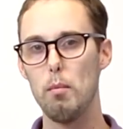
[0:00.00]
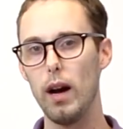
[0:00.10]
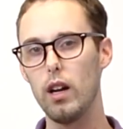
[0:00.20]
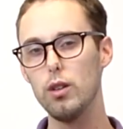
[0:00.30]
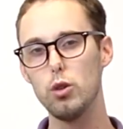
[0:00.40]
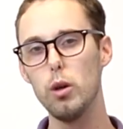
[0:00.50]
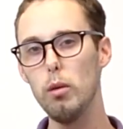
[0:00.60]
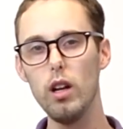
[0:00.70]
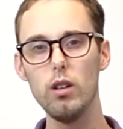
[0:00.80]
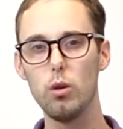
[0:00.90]
By
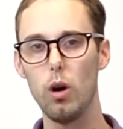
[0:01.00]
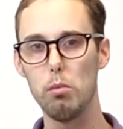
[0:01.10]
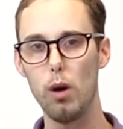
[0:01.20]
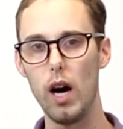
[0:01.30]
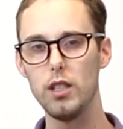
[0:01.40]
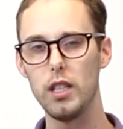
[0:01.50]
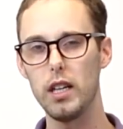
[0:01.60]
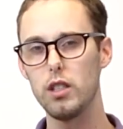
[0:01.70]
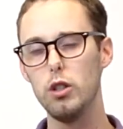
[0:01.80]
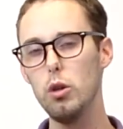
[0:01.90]
contributing to our
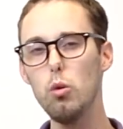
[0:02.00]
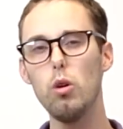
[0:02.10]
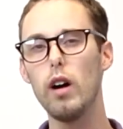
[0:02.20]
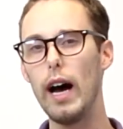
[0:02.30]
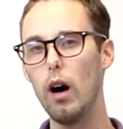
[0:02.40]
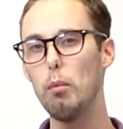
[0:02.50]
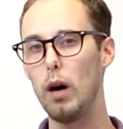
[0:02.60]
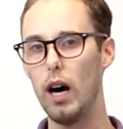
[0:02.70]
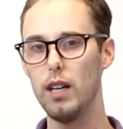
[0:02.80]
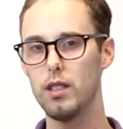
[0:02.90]
project, you will
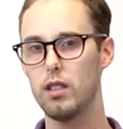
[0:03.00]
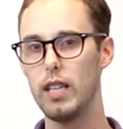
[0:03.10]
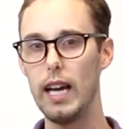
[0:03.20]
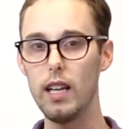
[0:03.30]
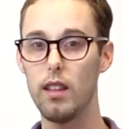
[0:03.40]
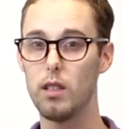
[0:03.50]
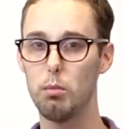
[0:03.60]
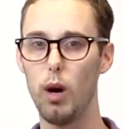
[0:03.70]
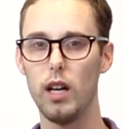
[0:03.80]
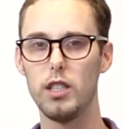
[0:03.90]
help us take
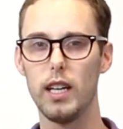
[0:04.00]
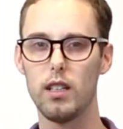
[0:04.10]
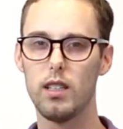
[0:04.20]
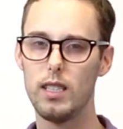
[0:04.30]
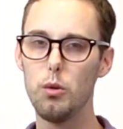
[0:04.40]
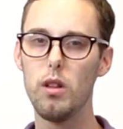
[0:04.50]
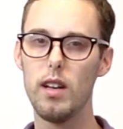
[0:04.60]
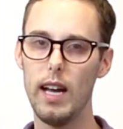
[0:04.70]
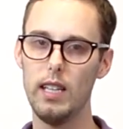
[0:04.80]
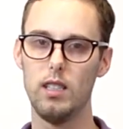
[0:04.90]
this project to
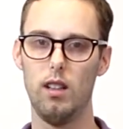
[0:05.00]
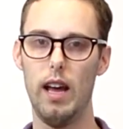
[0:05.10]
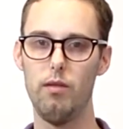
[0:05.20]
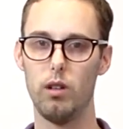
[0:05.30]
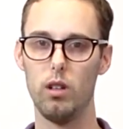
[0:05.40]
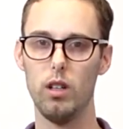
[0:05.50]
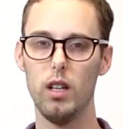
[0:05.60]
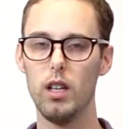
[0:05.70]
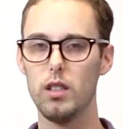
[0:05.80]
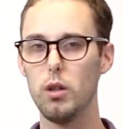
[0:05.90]
the next level,
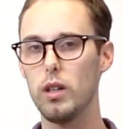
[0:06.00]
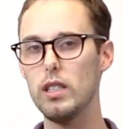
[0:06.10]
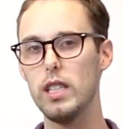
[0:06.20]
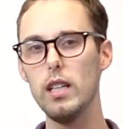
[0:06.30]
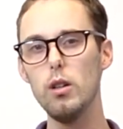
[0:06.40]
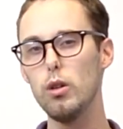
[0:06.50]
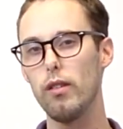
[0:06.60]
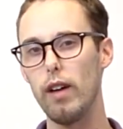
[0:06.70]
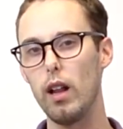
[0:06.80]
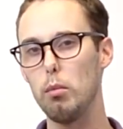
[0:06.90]
to continue
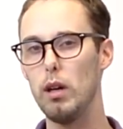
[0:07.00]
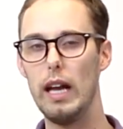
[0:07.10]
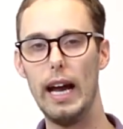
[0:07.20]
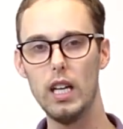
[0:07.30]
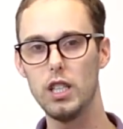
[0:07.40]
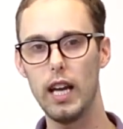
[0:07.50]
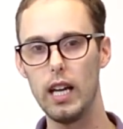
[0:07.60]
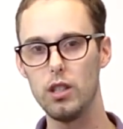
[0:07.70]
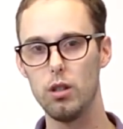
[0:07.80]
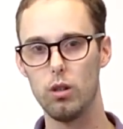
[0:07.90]
developing
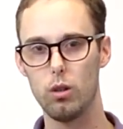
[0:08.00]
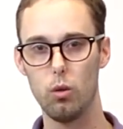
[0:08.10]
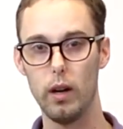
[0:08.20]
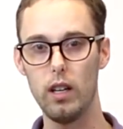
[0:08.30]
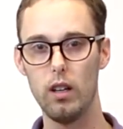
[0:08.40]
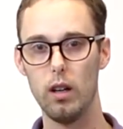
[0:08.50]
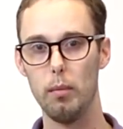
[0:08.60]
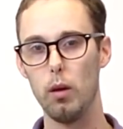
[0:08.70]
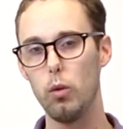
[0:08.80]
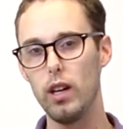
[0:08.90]
educational
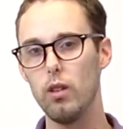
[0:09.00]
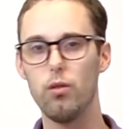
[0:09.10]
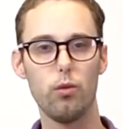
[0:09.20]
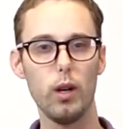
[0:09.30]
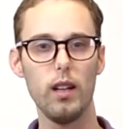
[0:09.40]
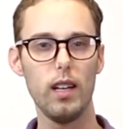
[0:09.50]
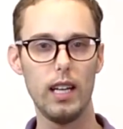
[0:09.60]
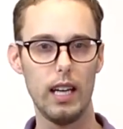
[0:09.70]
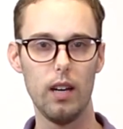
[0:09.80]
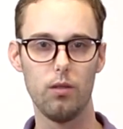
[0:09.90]
curriculum that we can freely
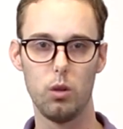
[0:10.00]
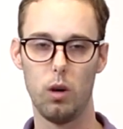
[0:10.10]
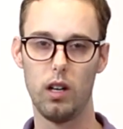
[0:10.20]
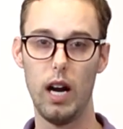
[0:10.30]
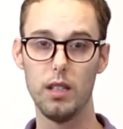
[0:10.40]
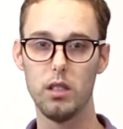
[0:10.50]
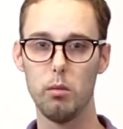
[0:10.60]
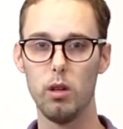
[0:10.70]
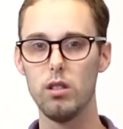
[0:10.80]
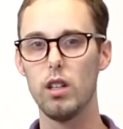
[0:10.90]
give to our
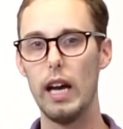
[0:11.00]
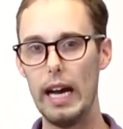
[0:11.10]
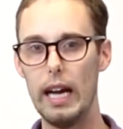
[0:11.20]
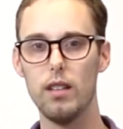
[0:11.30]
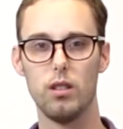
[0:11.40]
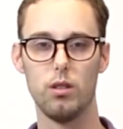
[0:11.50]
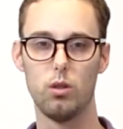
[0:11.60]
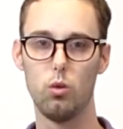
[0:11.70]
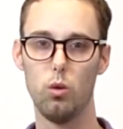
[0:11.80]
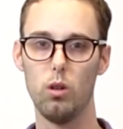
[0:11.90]
customers and to
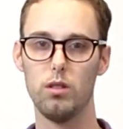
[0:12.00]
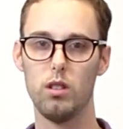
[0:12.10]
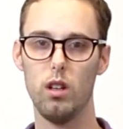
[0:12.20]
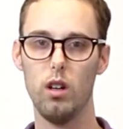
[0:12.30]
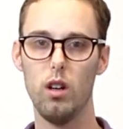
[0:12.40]
schools.